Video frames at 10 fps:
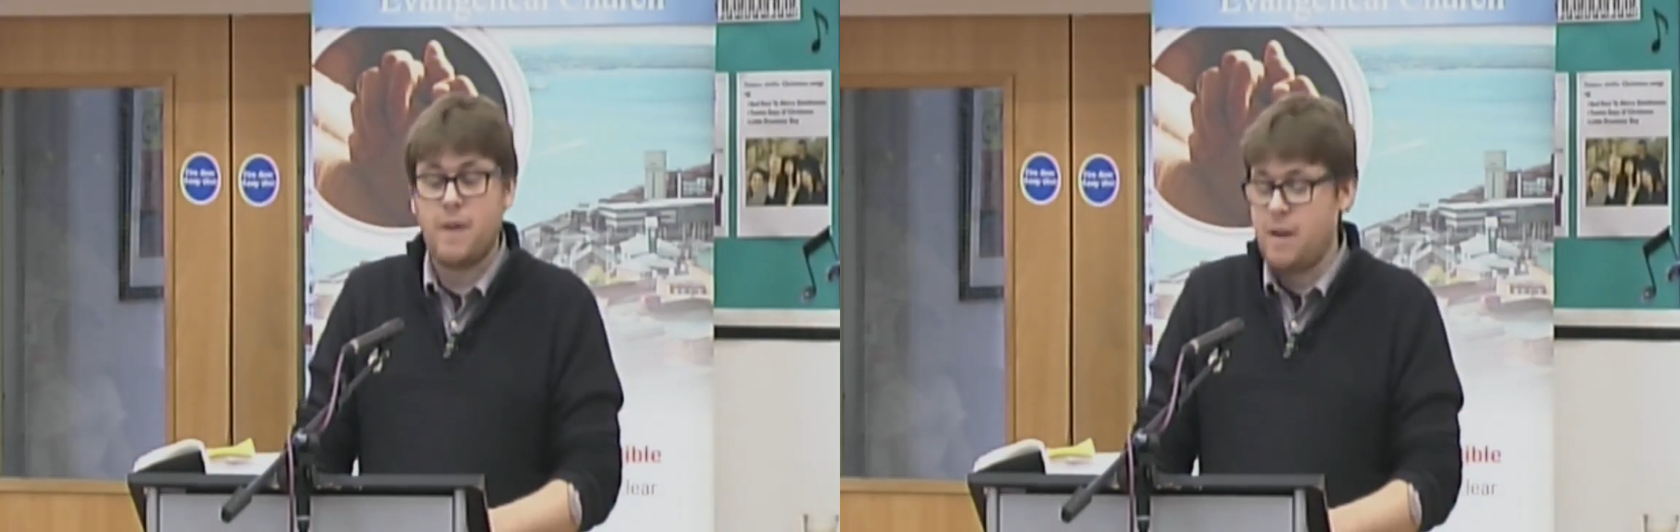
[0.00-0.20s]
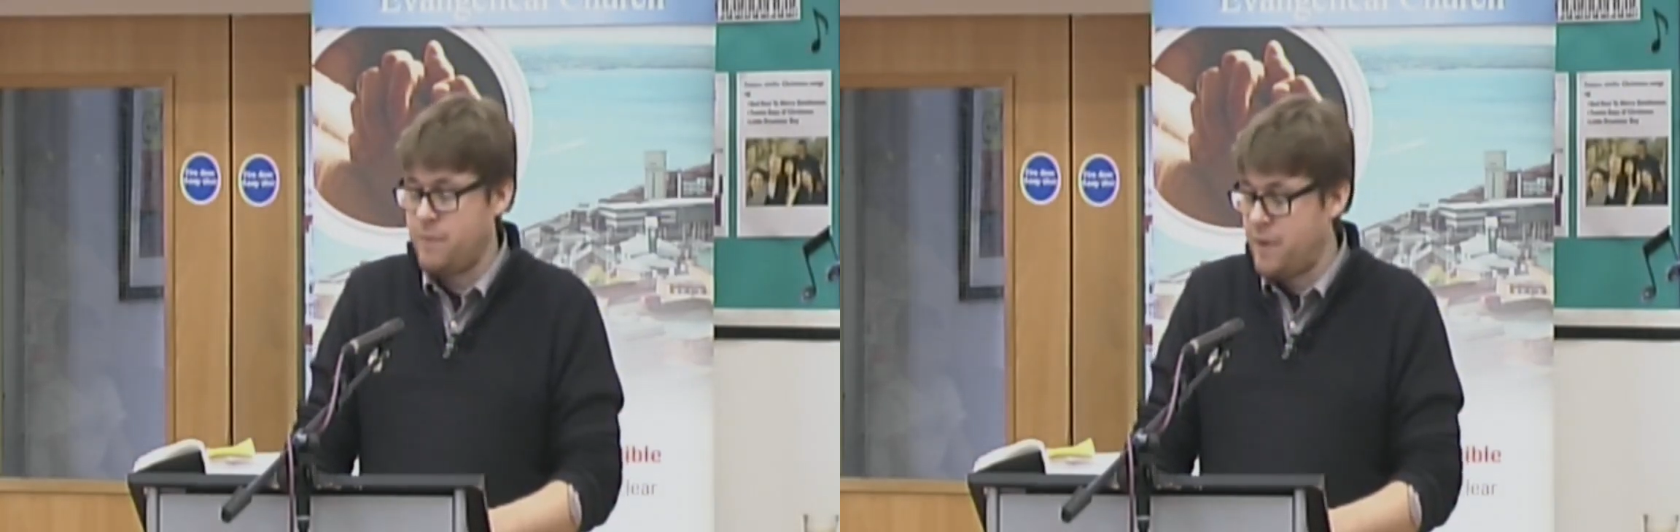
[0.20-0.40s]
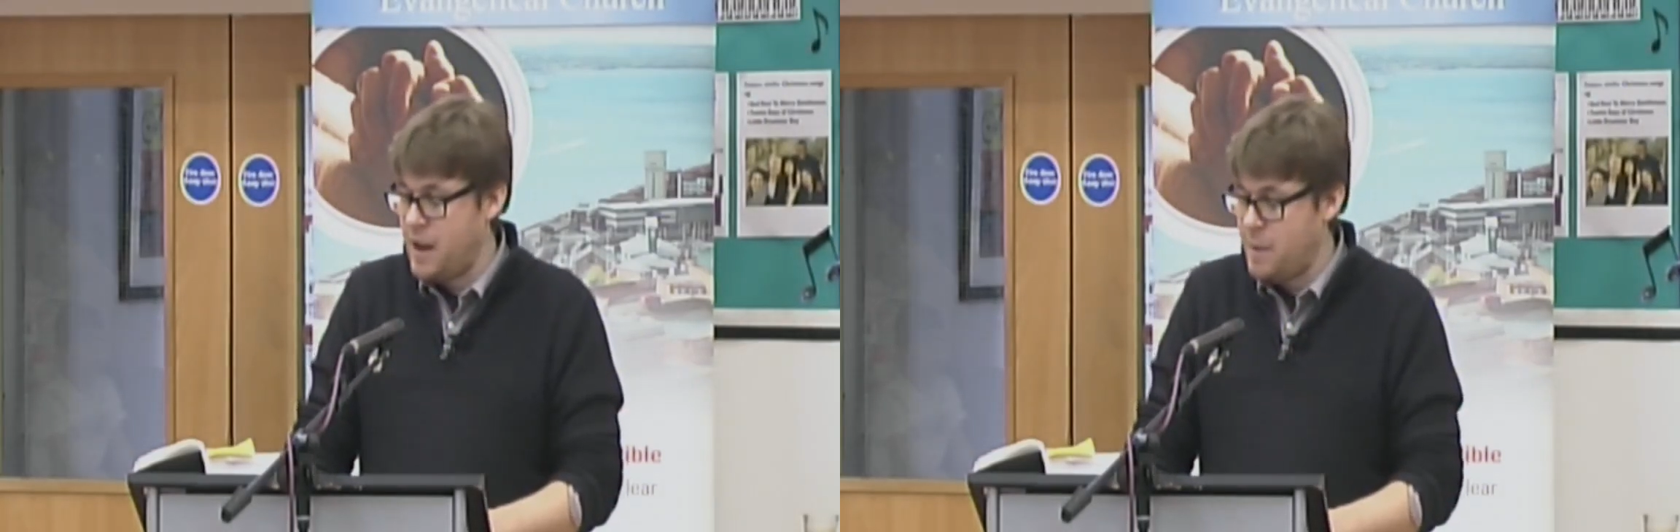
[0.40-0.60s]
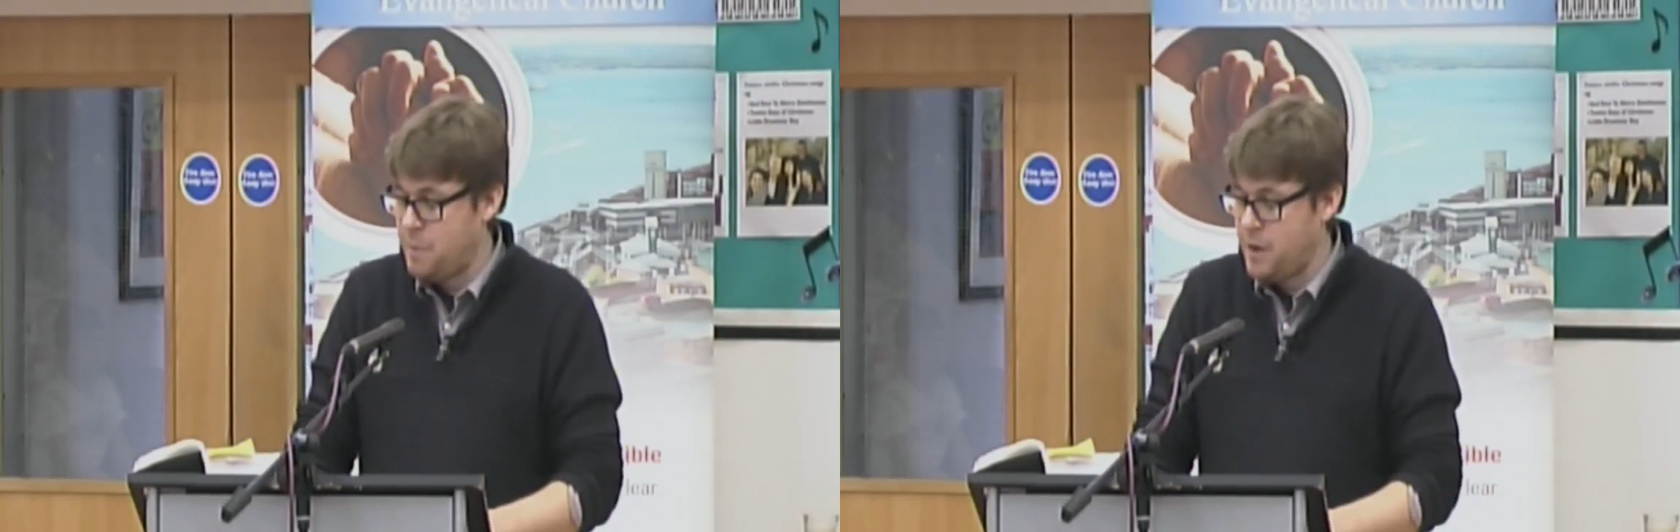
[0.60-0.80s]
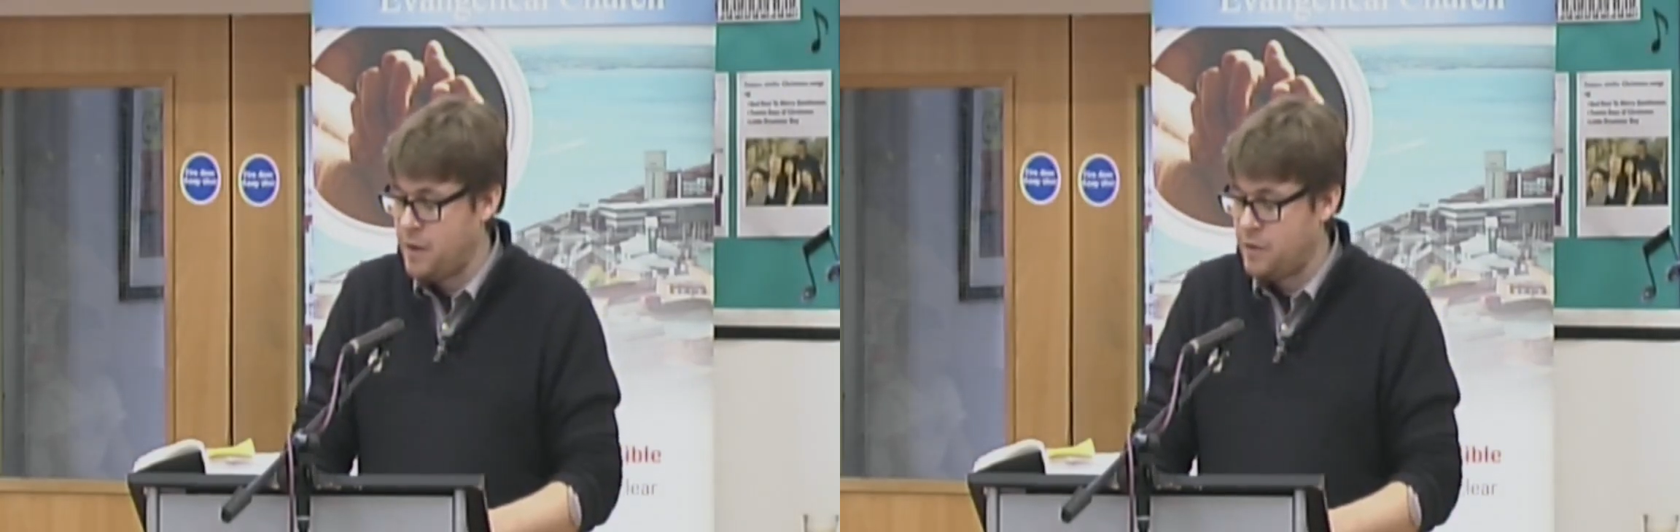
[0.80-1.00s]
in
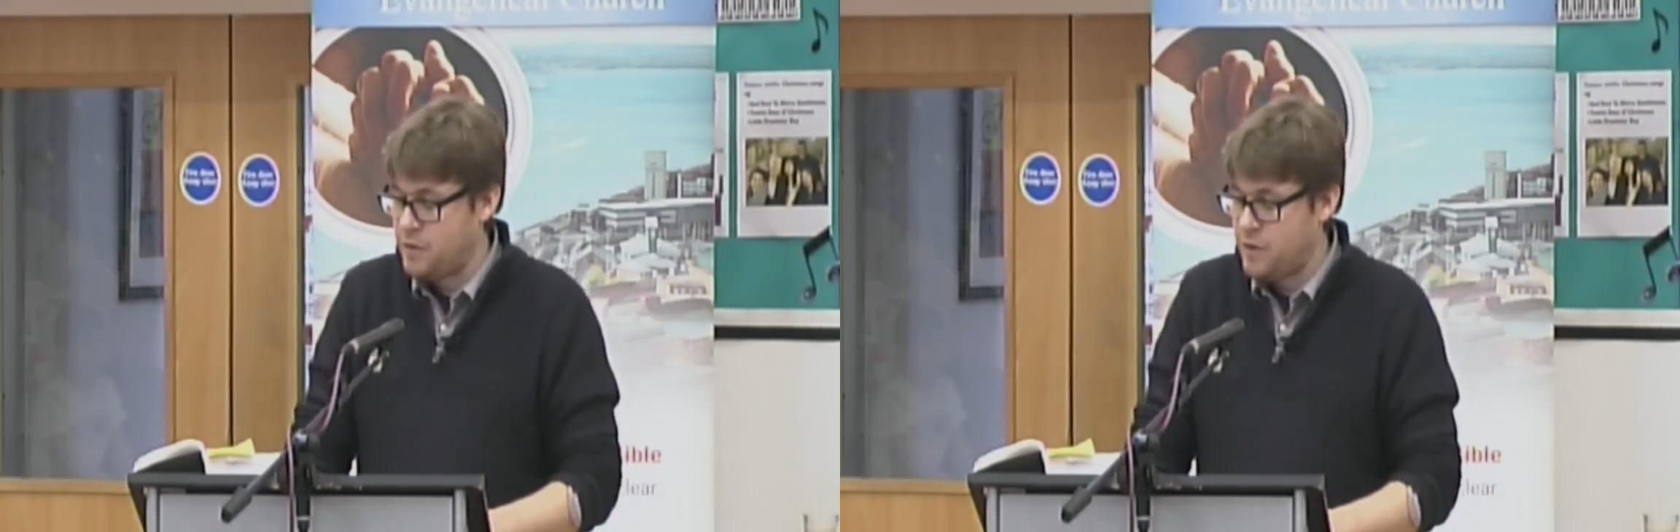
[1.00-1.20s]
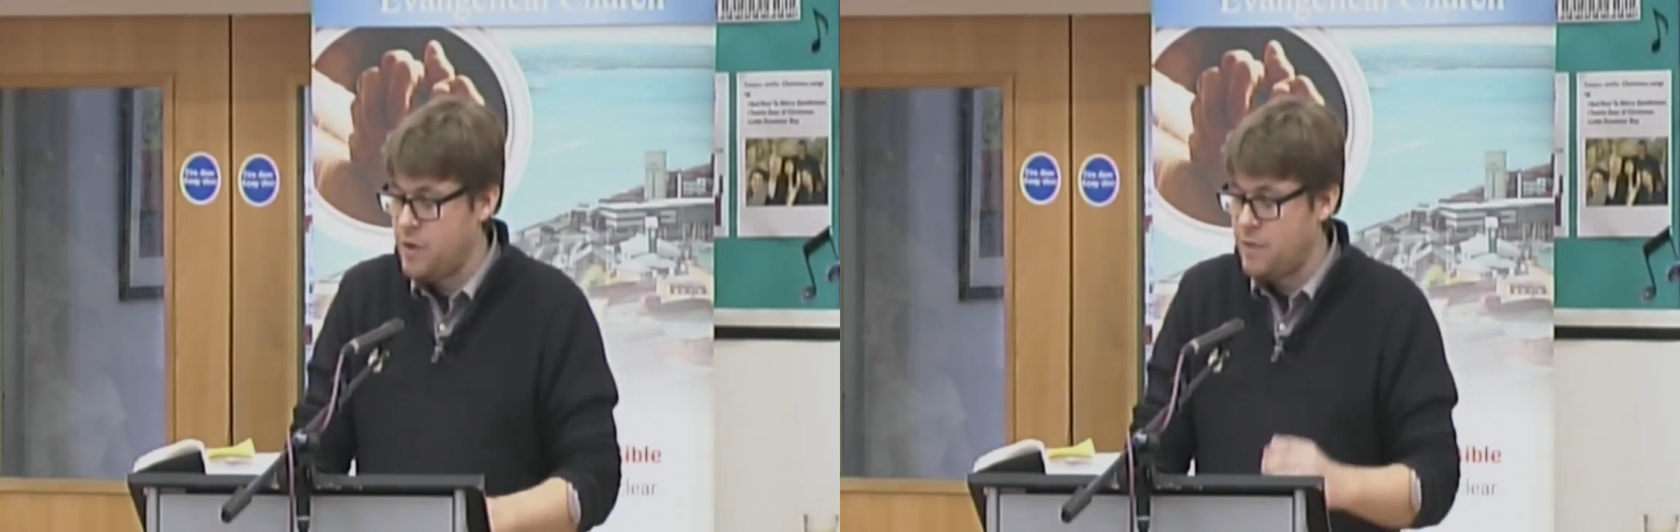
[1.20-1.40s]
Philippians 2,